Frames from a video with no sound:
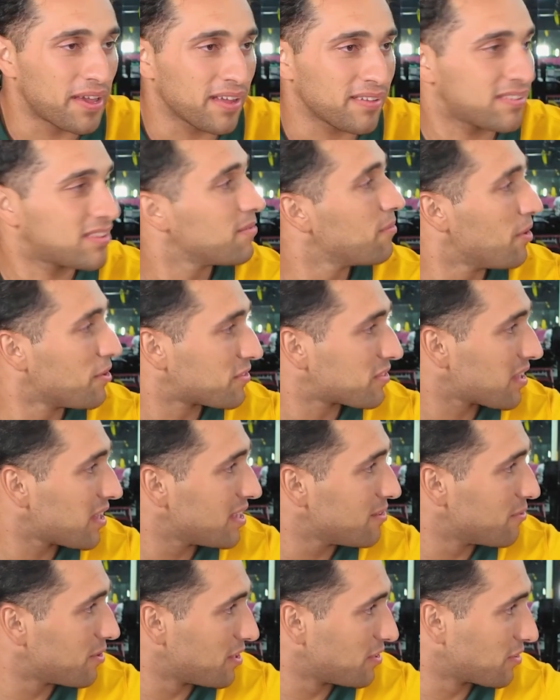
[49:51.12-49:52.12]
gets the most
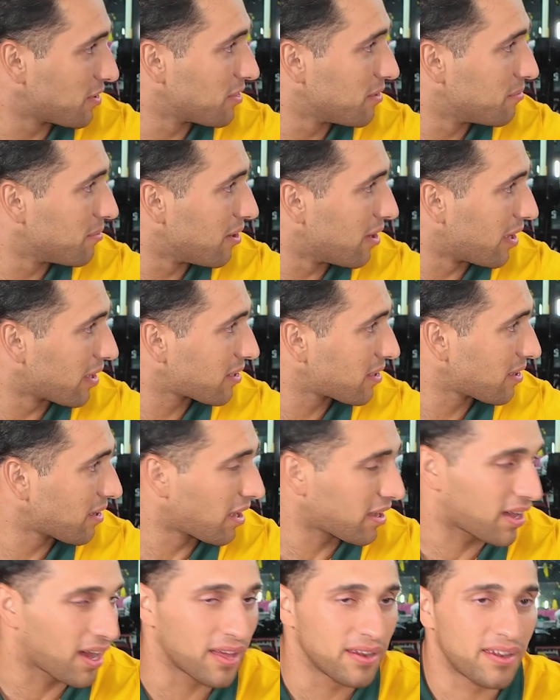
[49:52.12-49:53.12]
heat when he's on the mic. I
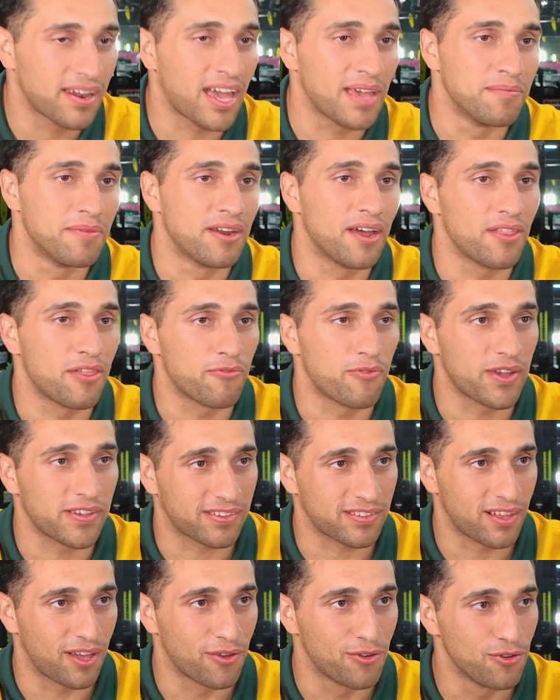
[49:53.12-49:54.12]
can't name another
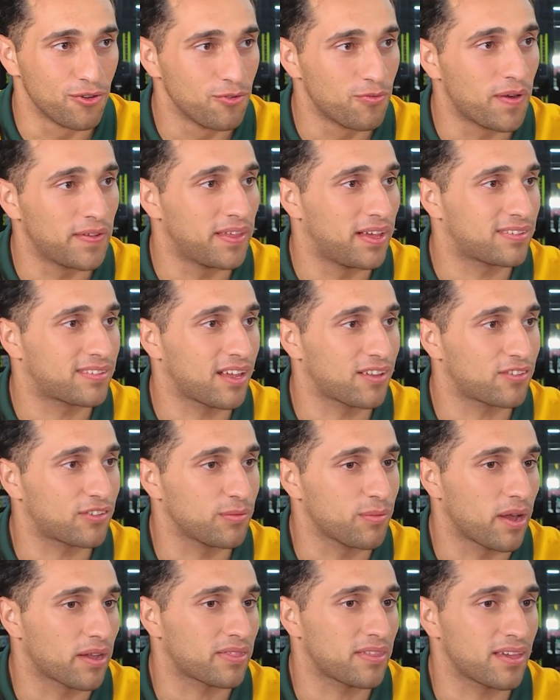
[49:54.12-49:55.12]
wrestler who, when they touch the
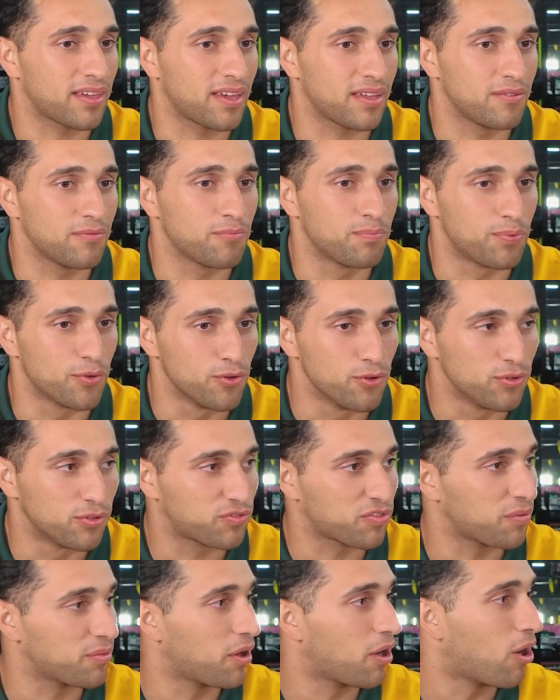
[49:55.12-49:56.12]
mic, they're getting boos
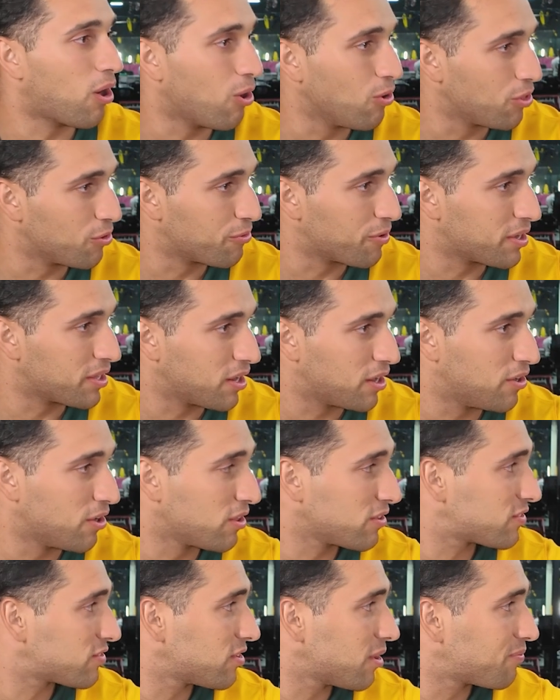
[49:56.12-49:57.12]
from the whole arena
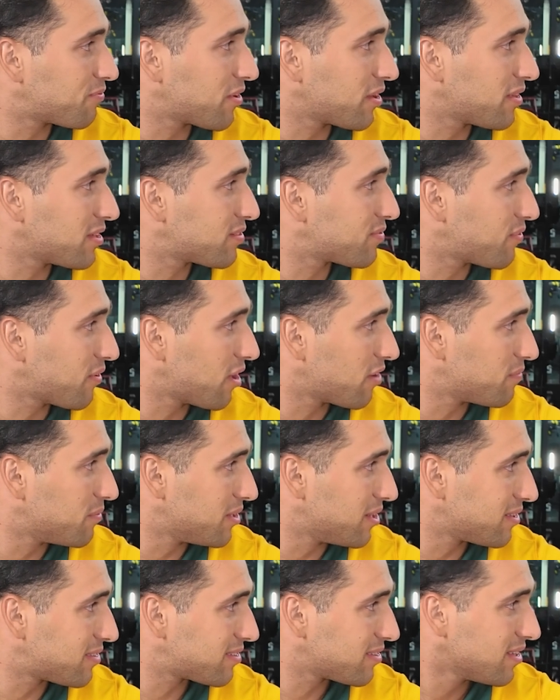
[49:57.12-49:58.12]
non-stop for at least 5
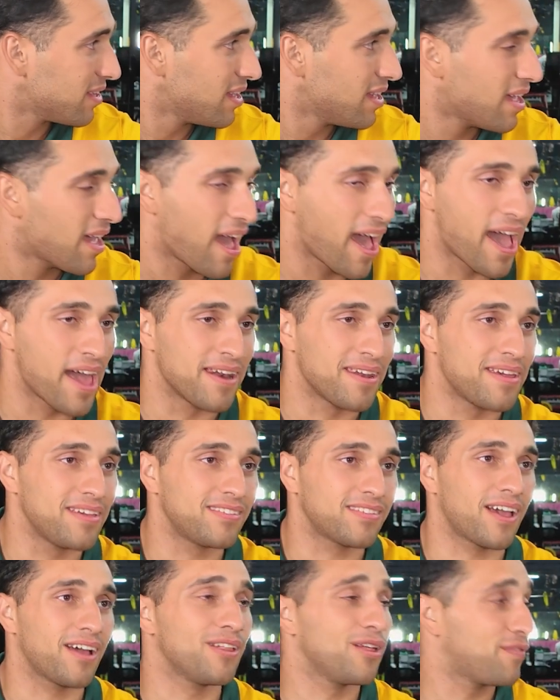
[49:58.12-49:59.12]
minutes. And he's
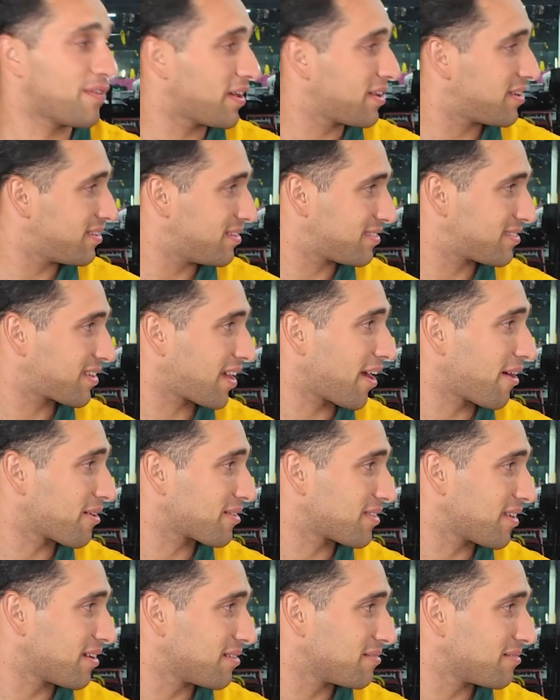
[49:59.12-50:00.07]
elevated his character.